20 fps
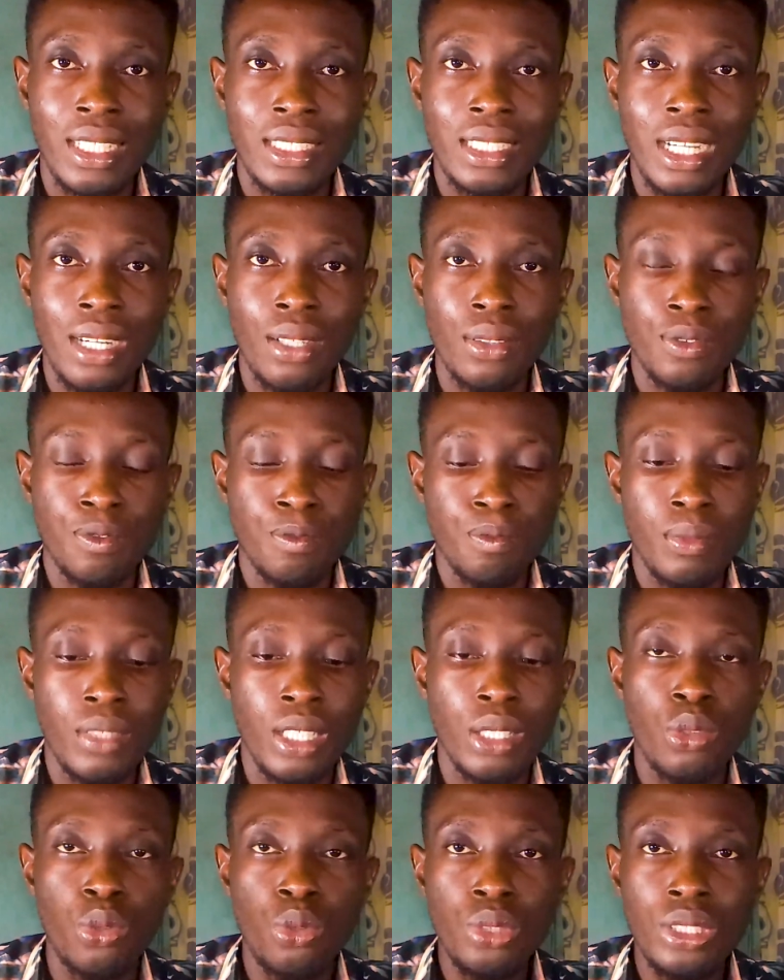Now,
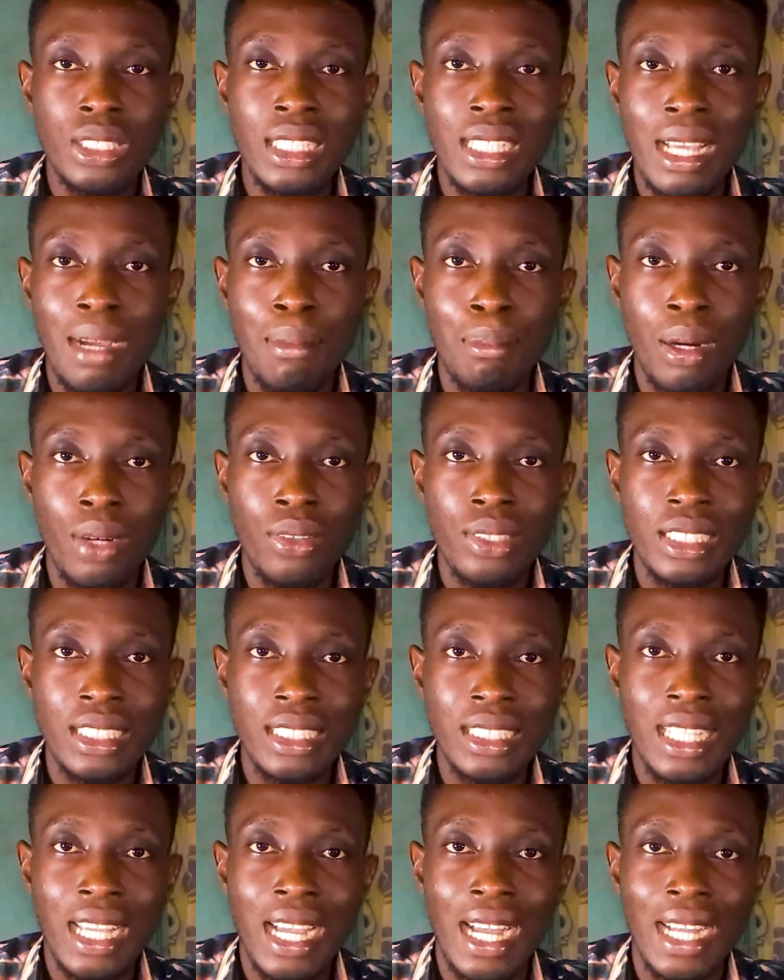the good thing about
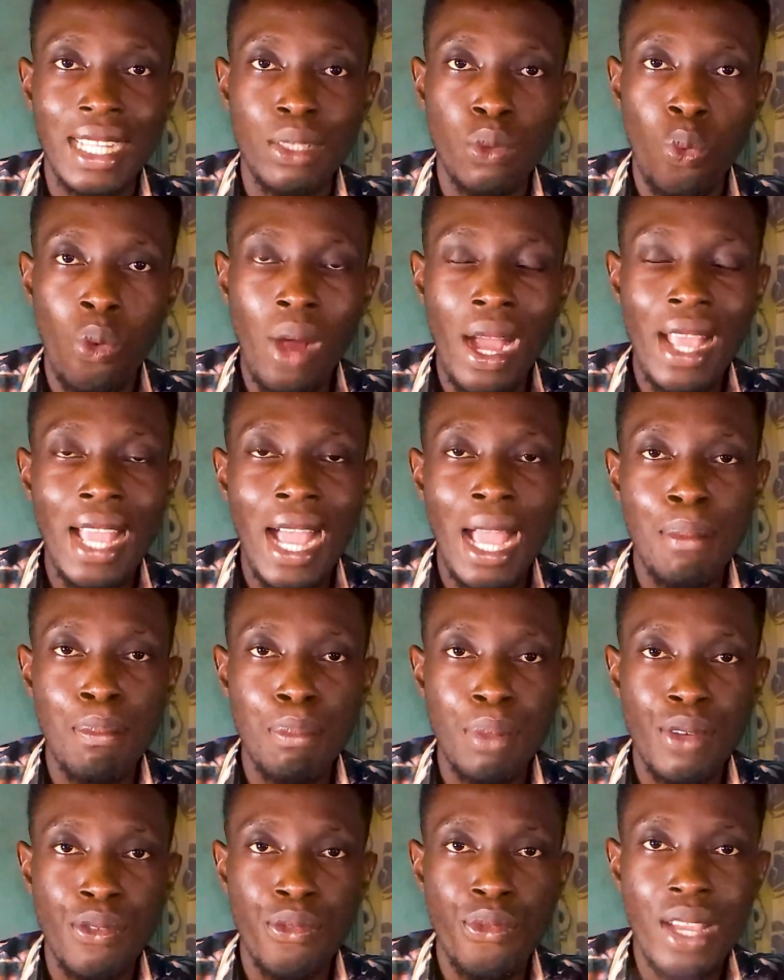this card, why I
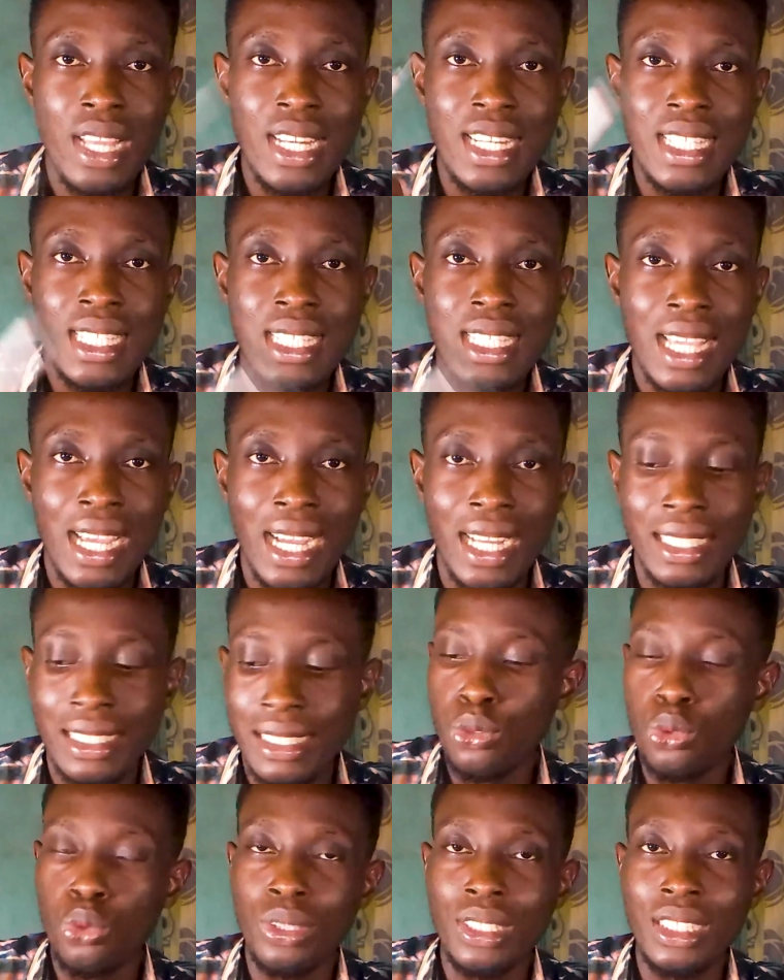prefer this card
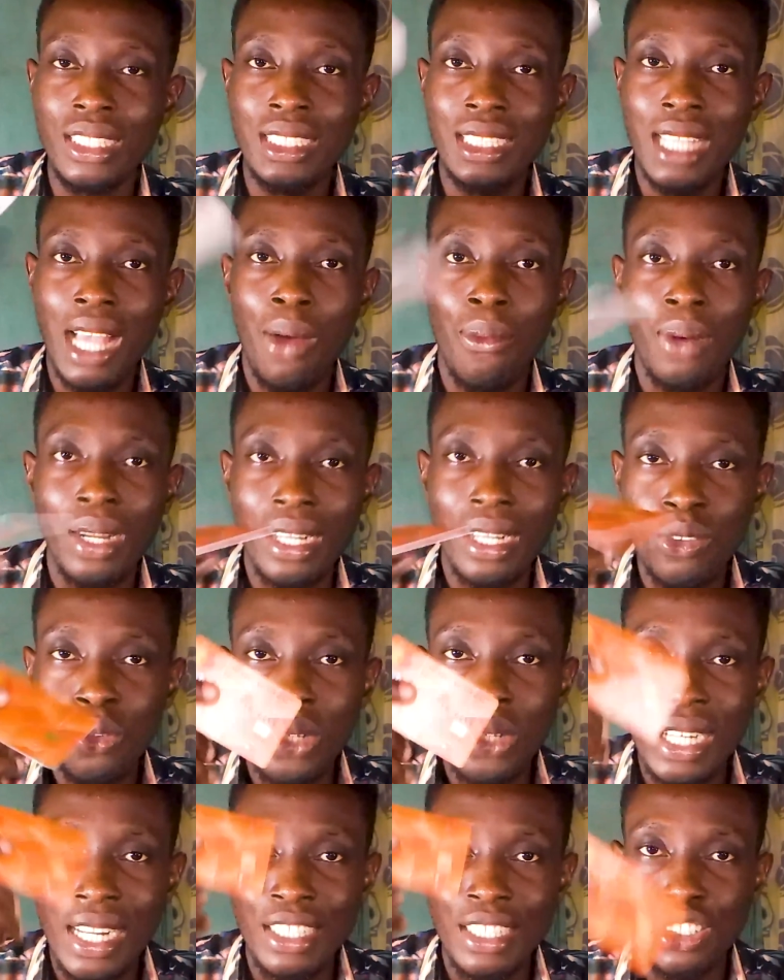to this our
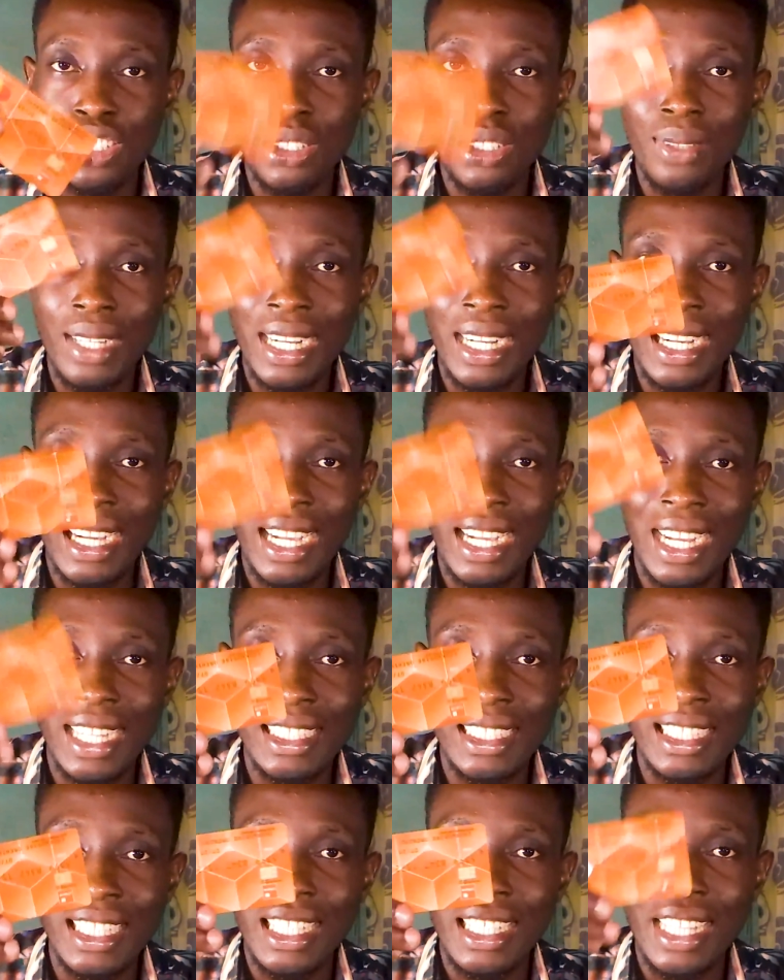new Nigerian
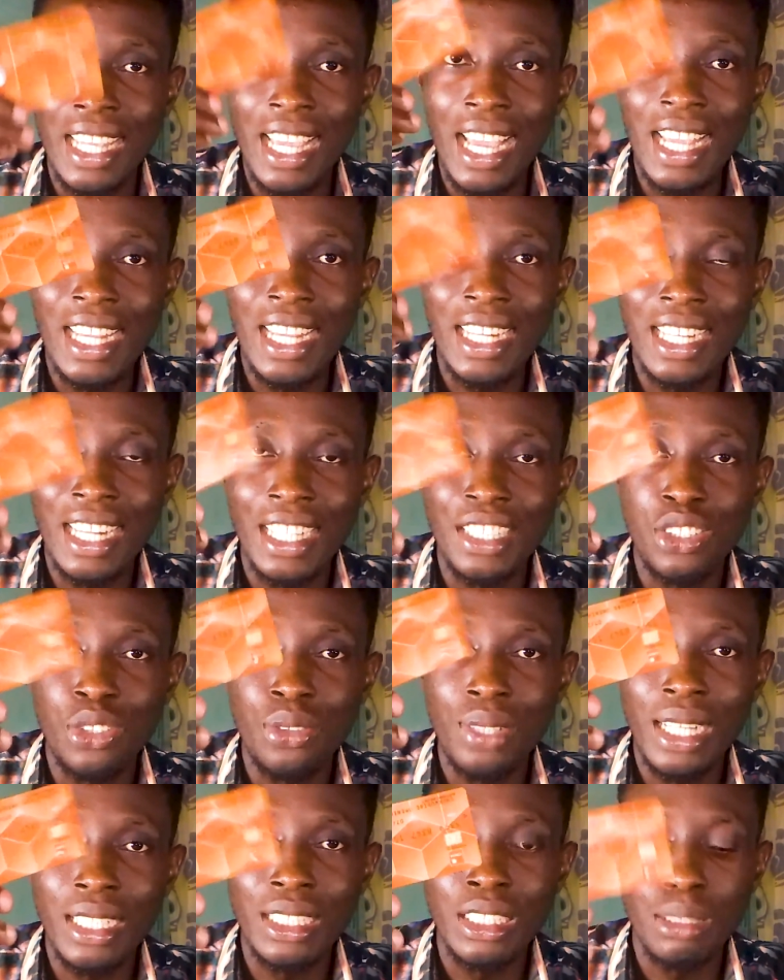card here in
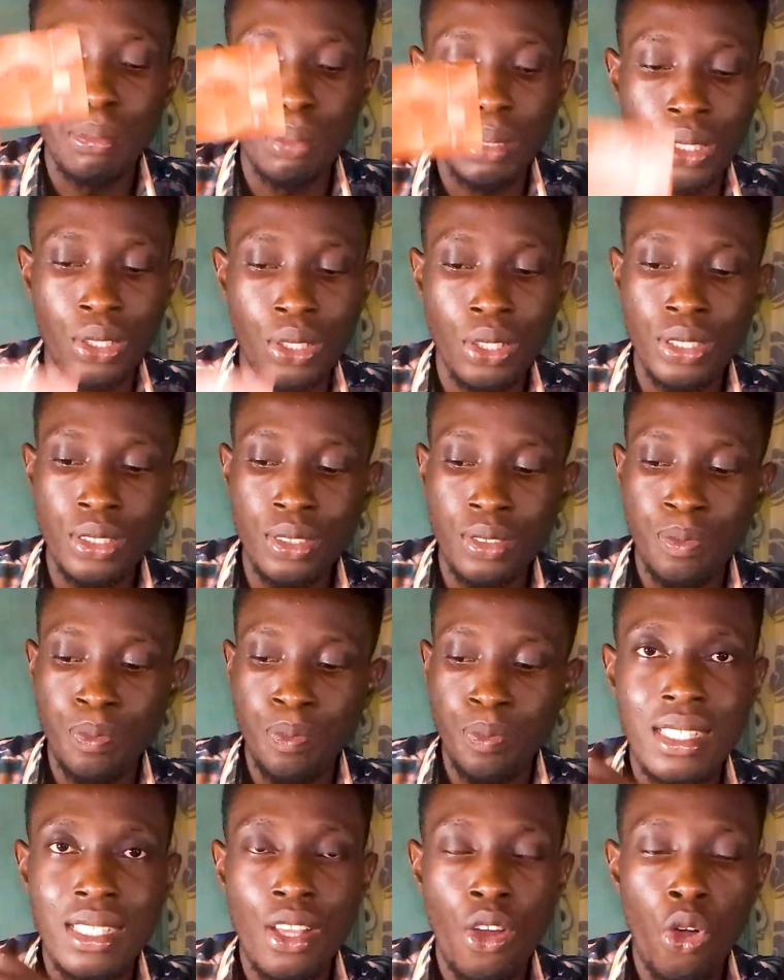Nigeria, is because
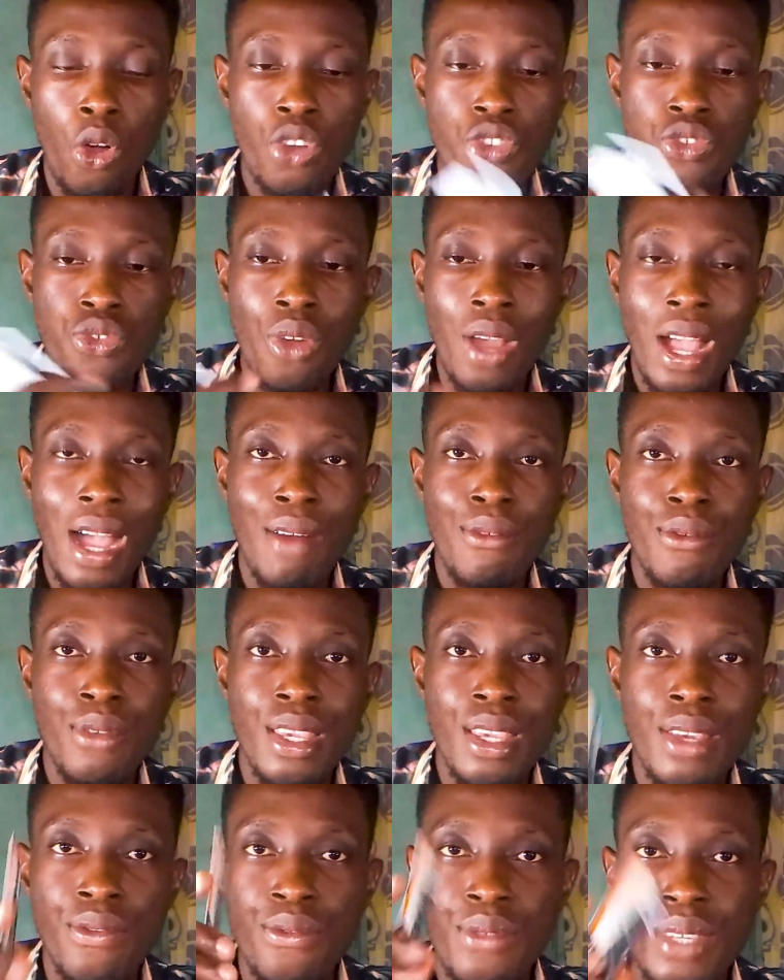they also have
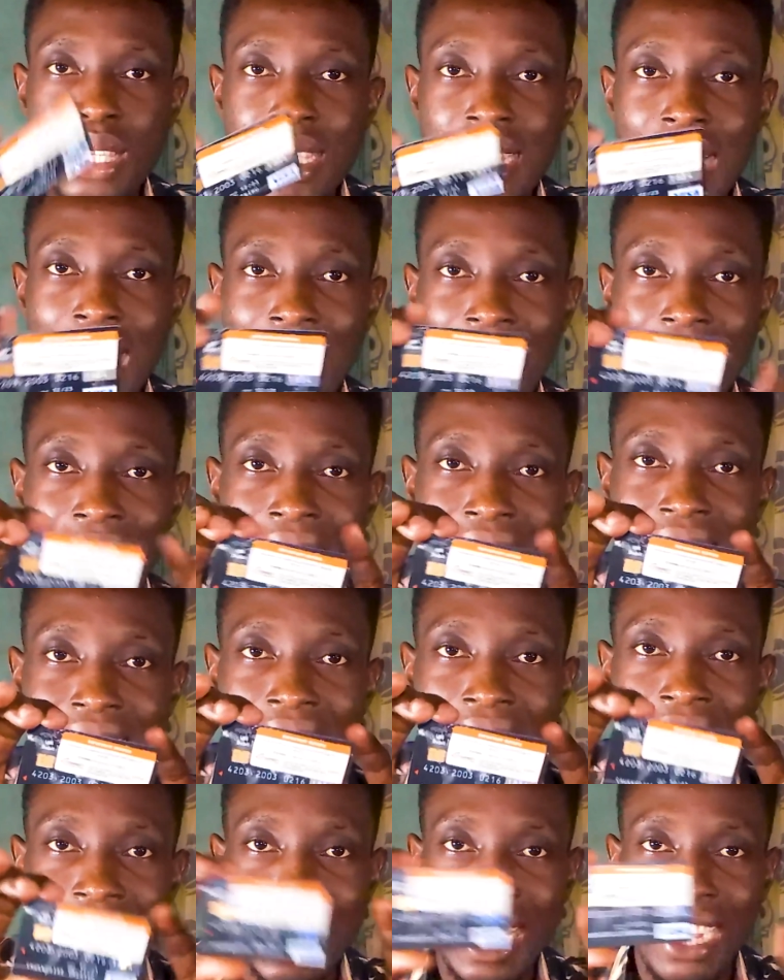a Visa card
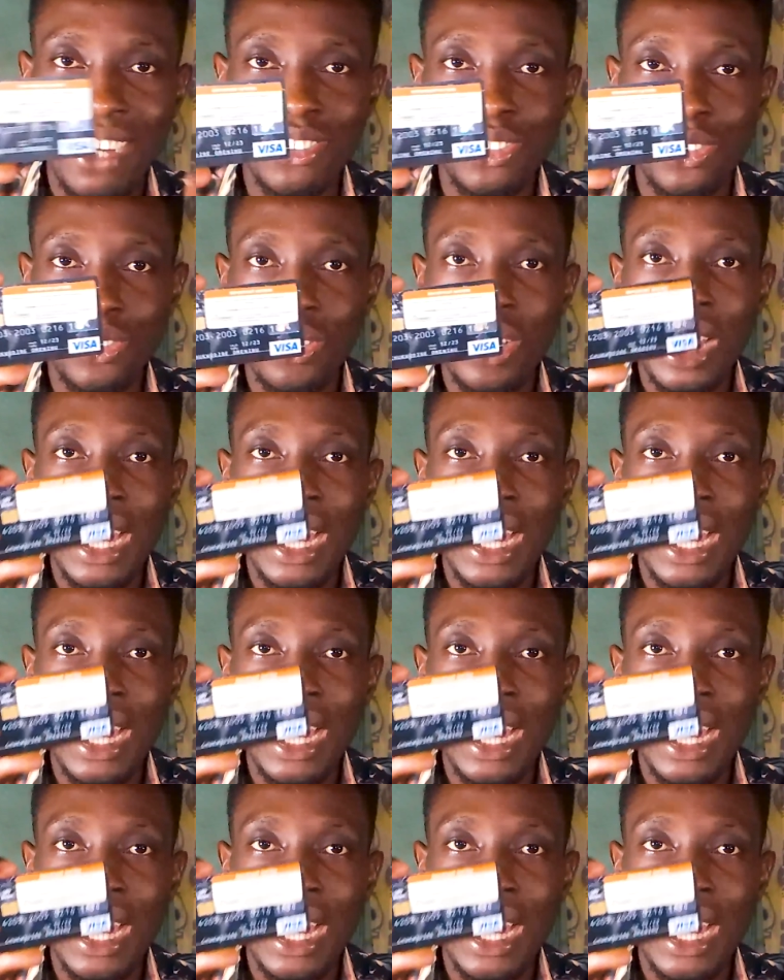account